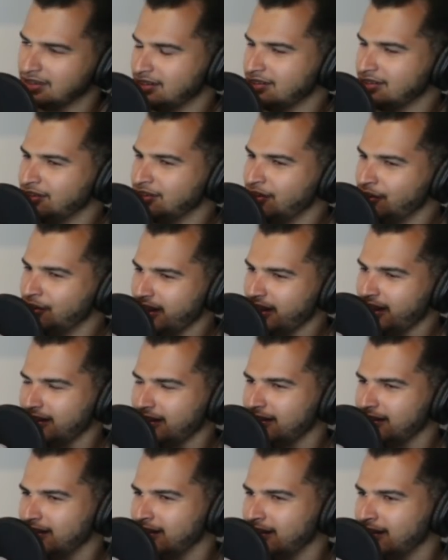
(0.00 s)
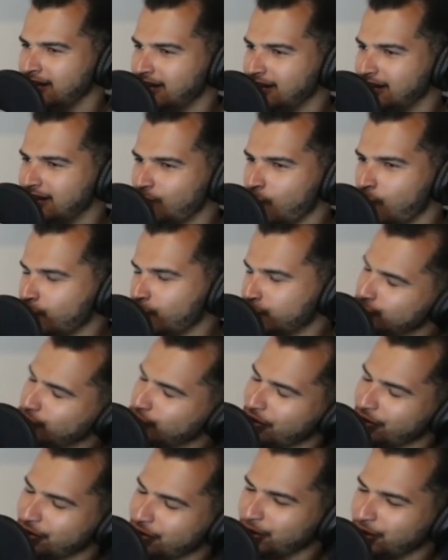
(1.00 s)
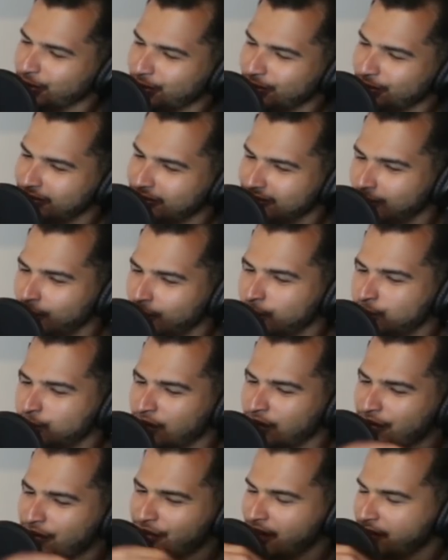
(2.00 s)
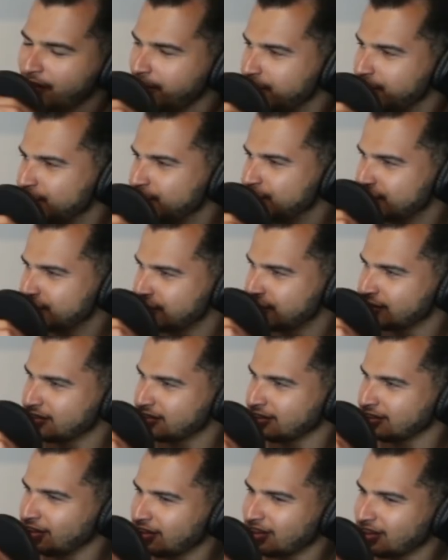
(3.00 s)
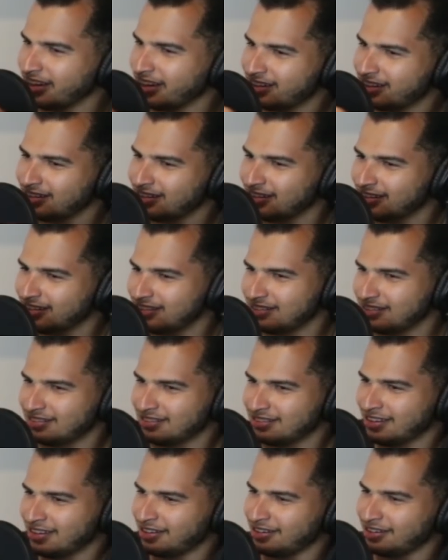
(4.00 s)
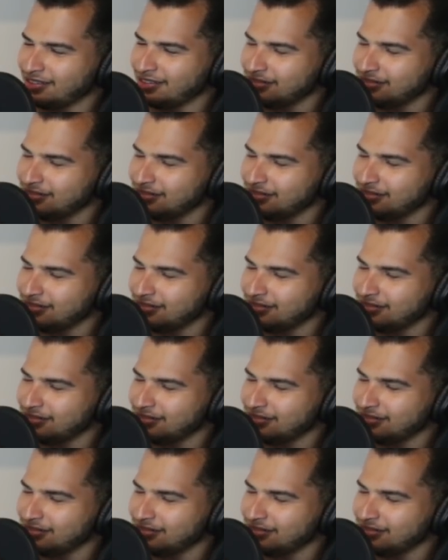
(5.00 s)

Okay. What would you rather do? What would you rather have them do? Just look like, I don't know.